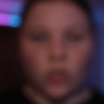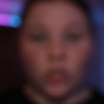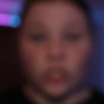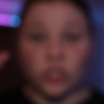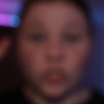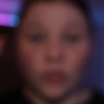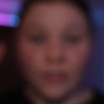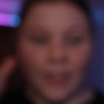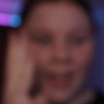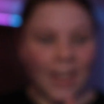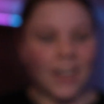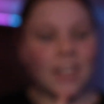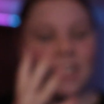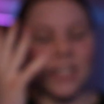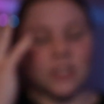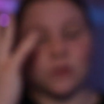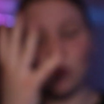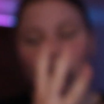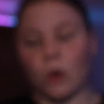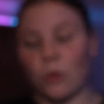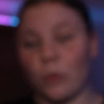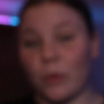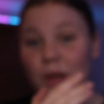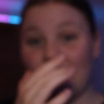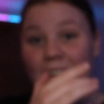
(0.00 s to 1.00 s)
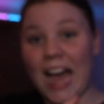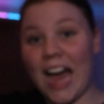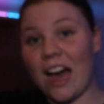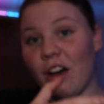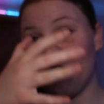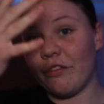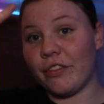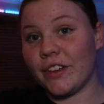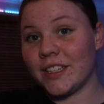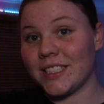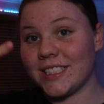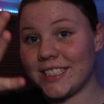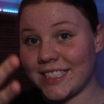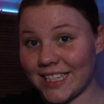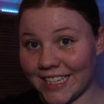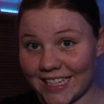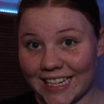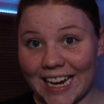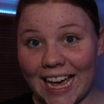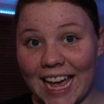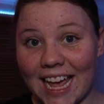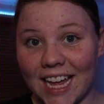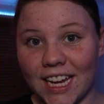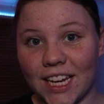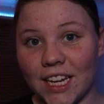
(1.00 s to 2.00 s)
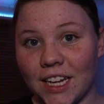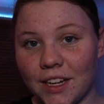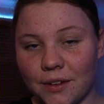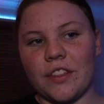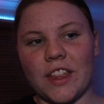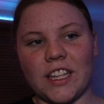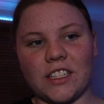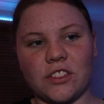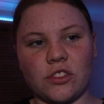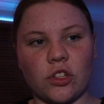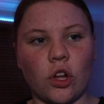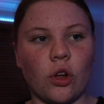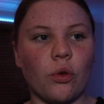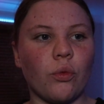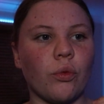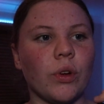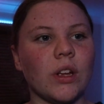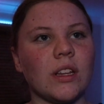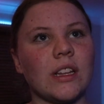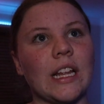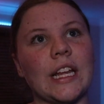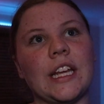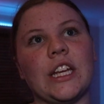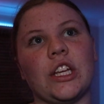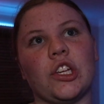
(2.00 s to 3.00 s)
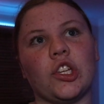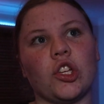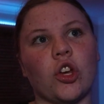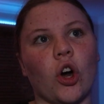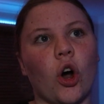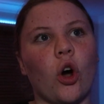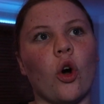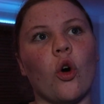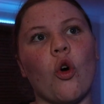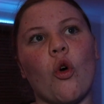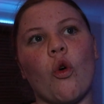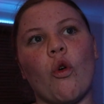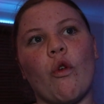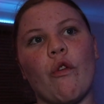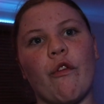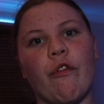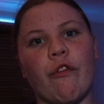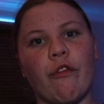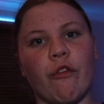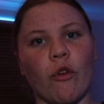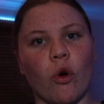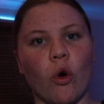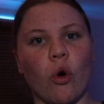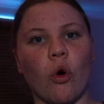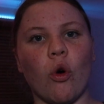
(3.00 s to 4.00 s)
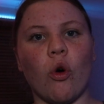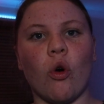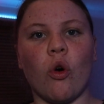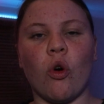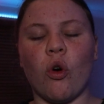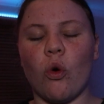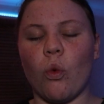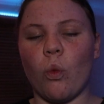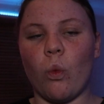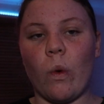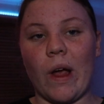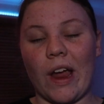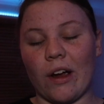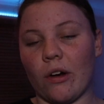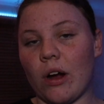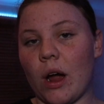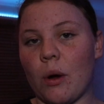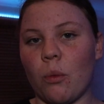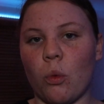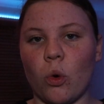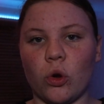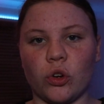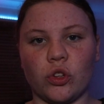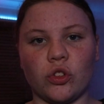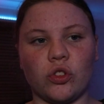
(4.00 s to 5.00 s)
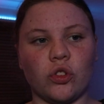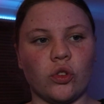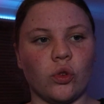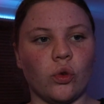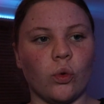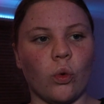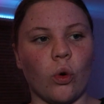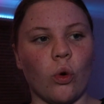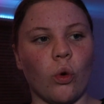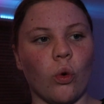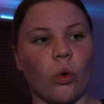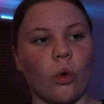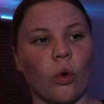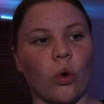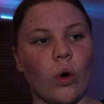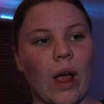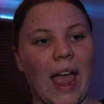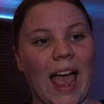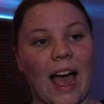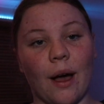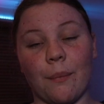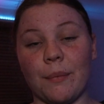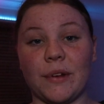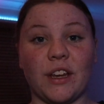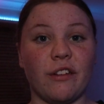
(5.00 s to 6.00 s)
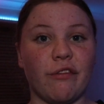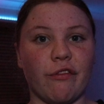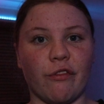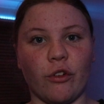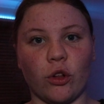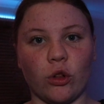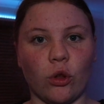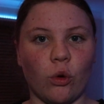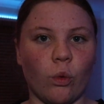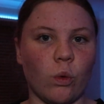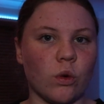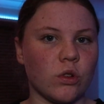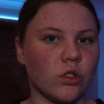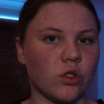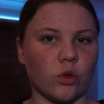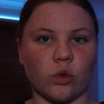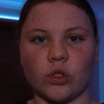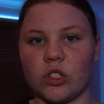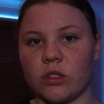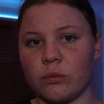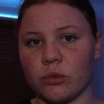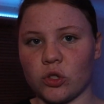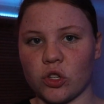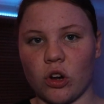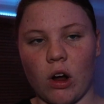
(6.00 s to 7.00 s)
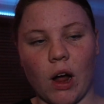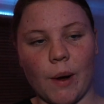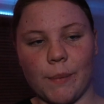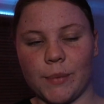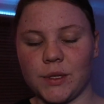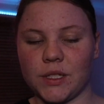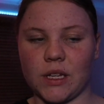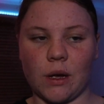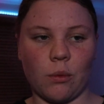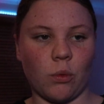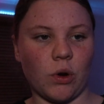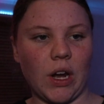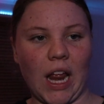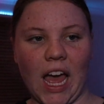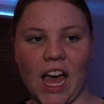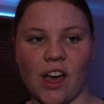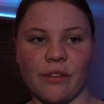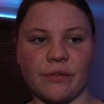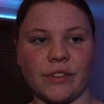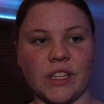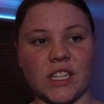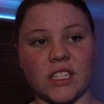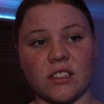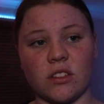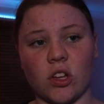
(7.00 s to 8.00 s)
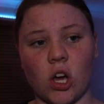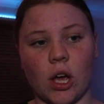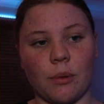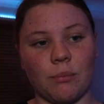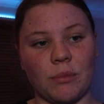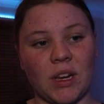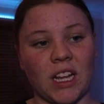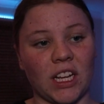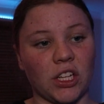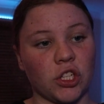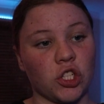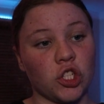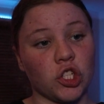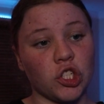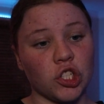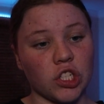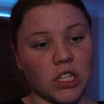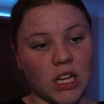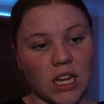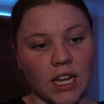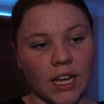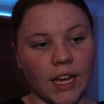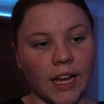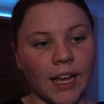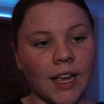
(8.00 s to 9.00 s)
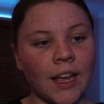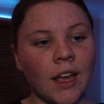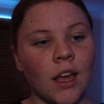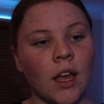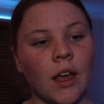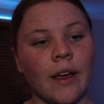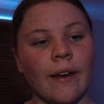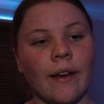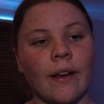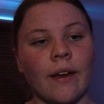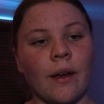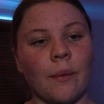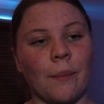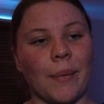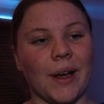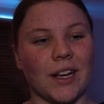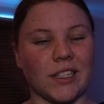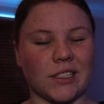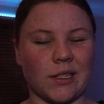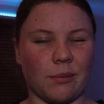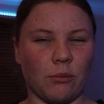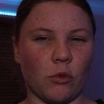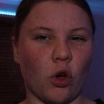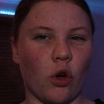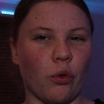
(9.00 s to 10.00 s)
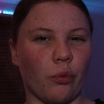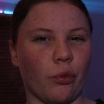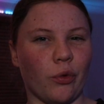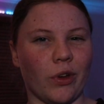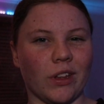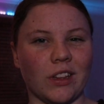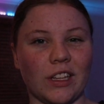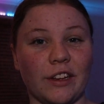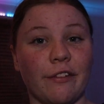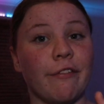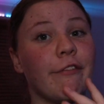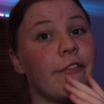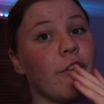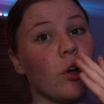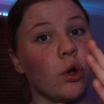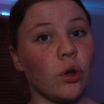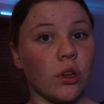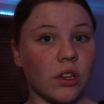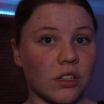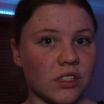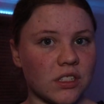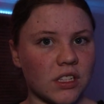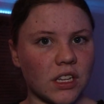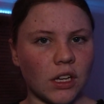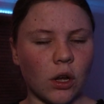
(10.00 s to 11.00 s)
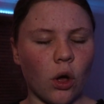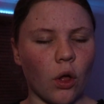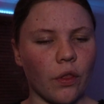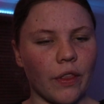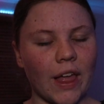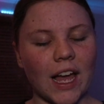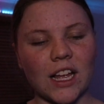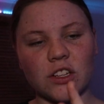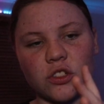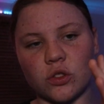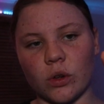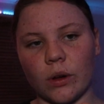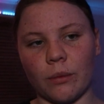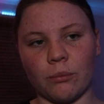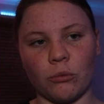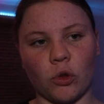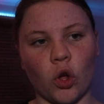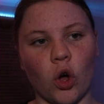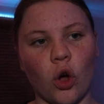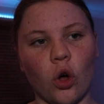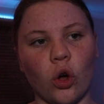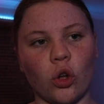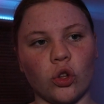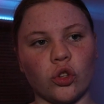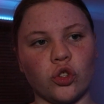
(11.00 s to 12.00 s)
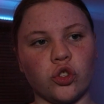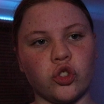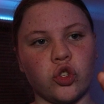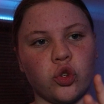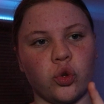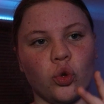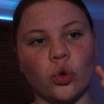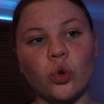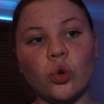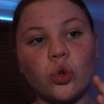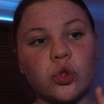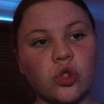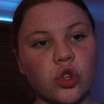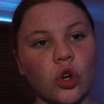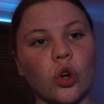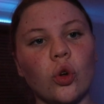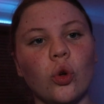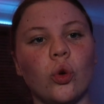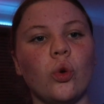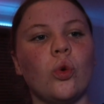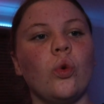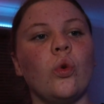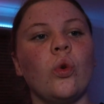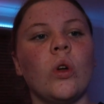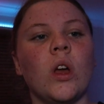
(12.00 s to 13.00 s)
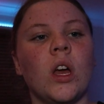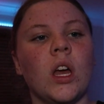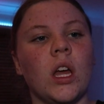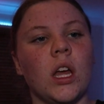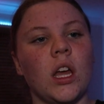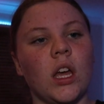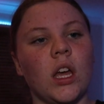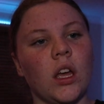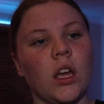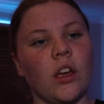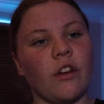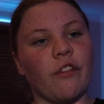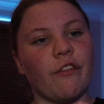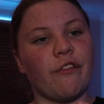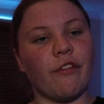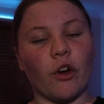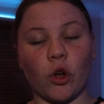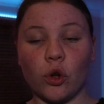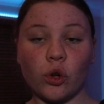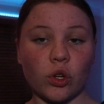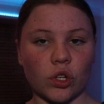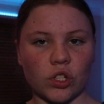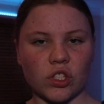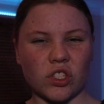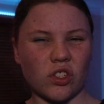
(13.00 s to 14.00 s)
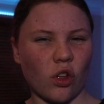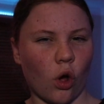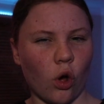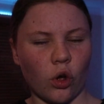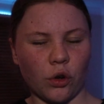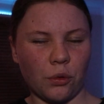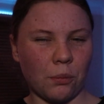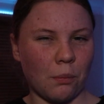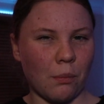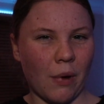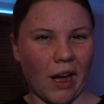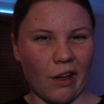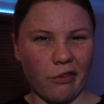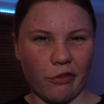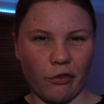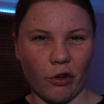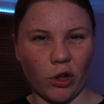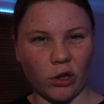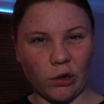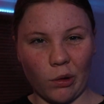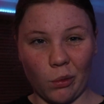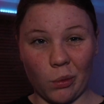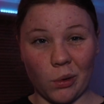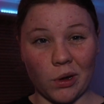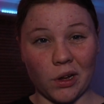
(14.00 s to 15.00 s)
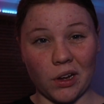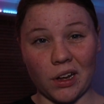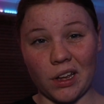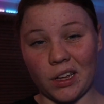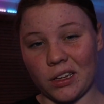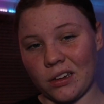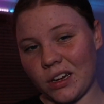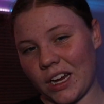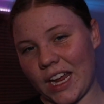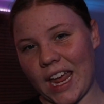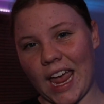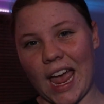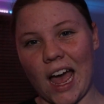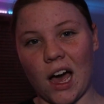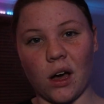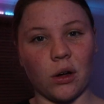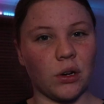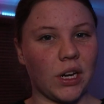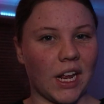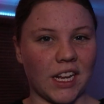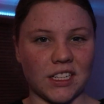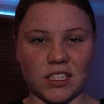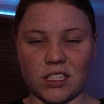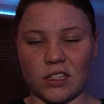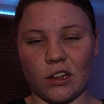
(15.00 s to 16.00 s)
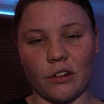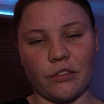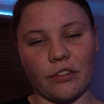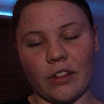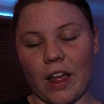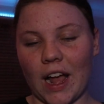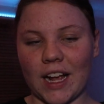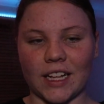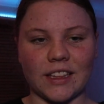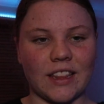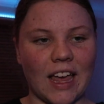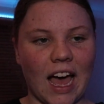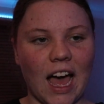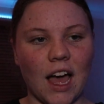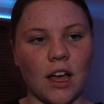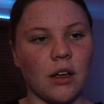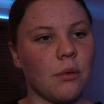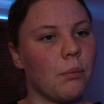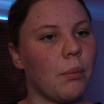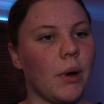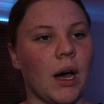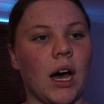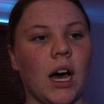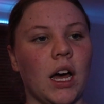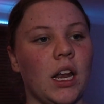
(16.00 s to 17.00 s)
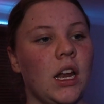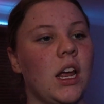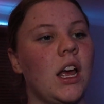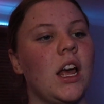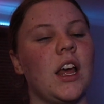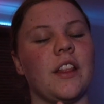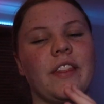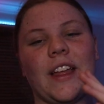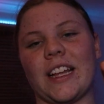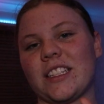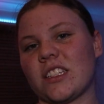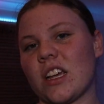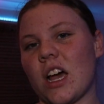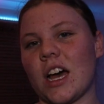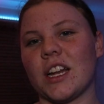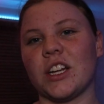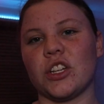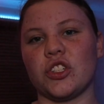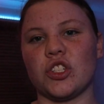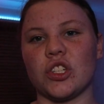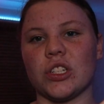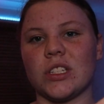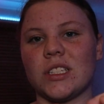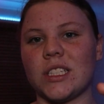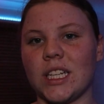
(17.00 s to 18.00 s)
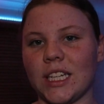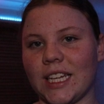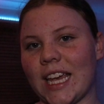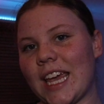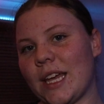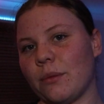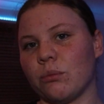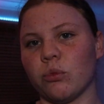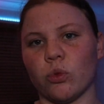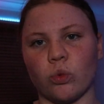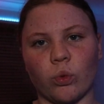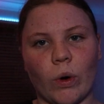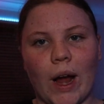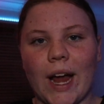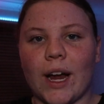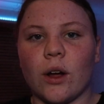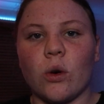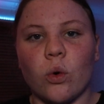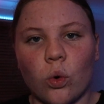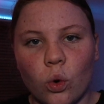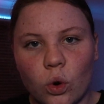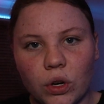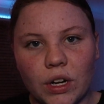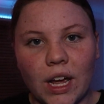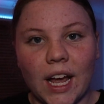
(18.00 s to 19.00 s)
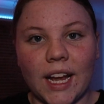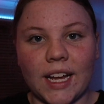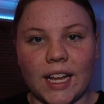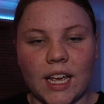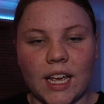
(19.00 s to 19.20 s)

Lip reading: So that is what we have today. There's no really goal for where I want to, or how many followers or subscribers I want to have this time next year, because I'm not really focusing on that. So I'm not too focused on my follower count and stuff like that, but that's kind of just to keep record, I